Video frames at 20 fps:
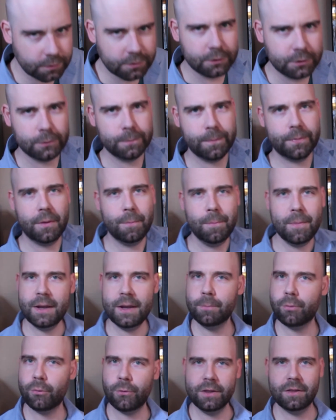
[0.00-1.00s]
So the
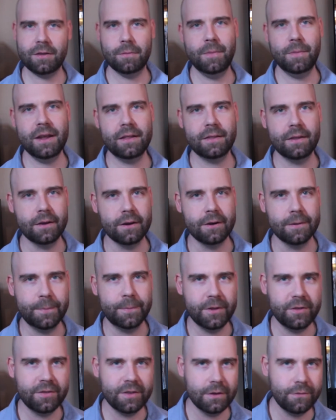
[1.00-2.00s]
main point to make there
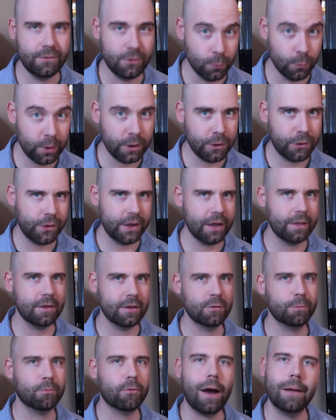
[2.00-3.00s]
is that if you really think
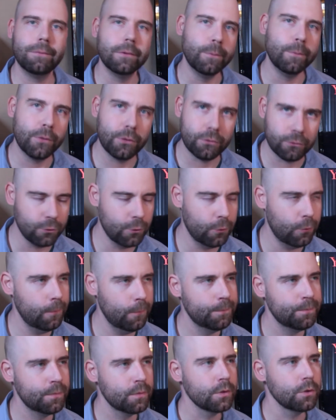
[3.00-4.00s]
this problem
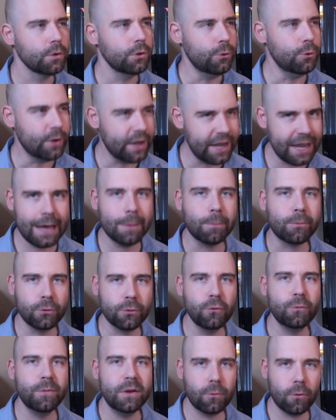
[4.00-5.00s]
through, you can't
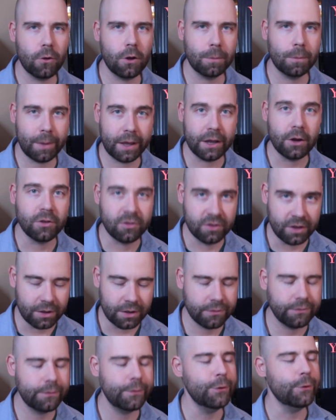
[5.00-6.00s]
prove me wrong by
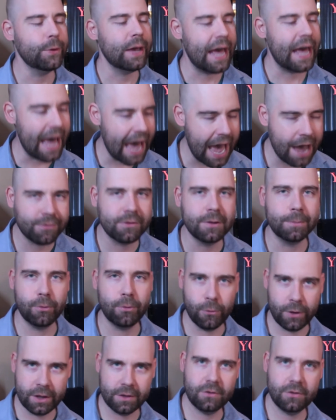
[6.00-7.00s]
yourself. You have to
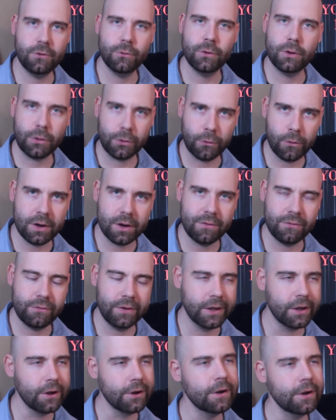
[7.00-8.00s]
point to an authority
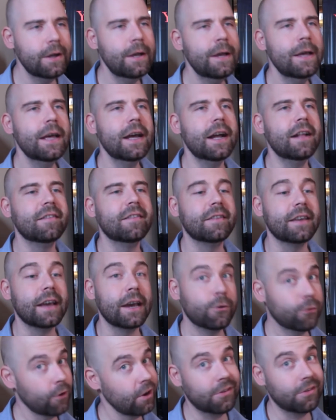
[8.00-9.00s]
figure and say,
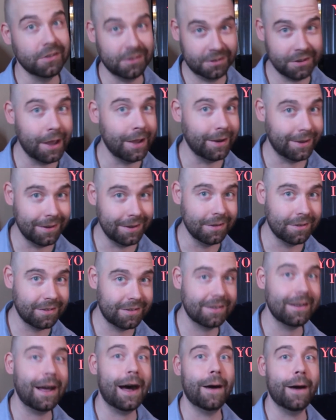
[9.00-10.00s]
I trust the
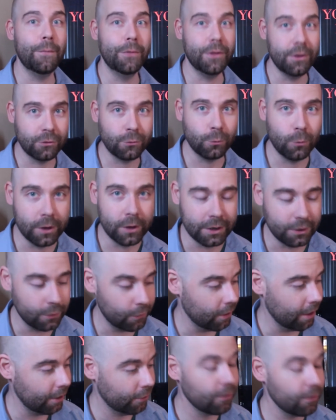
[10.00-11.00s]
scientists on this one,
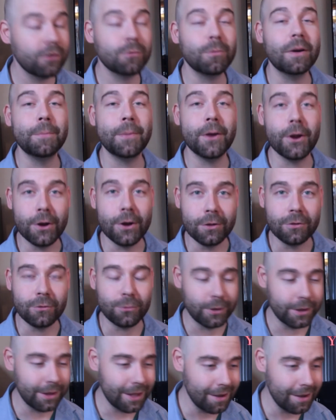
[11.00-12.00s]
or I trust my
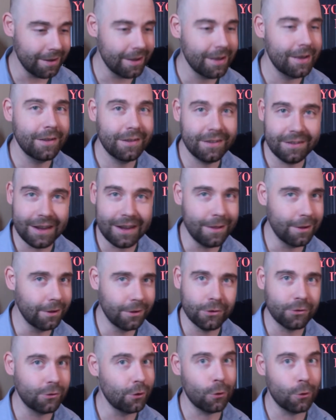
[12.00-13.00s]
parents when they say that
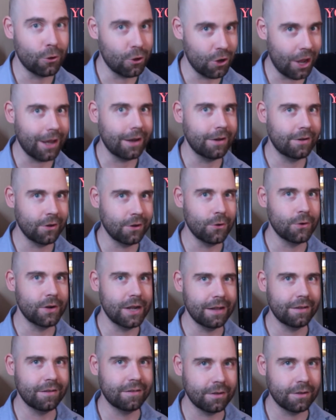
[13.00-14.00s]
there's no giant toad
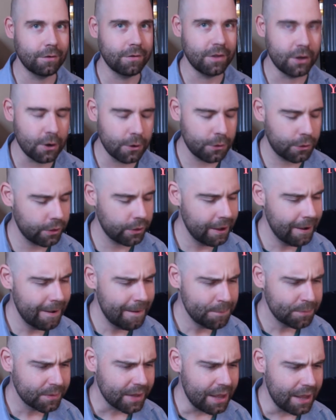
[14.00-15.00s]
at the center of the Earth.
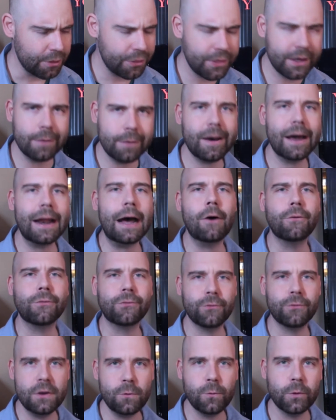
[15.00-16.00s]
And think about how
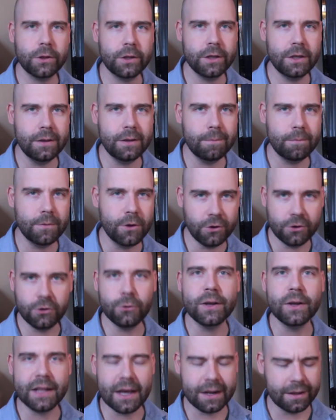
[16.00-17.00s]
frequently you're
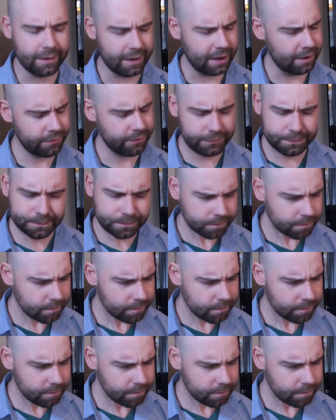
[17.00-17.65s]
doing that in life.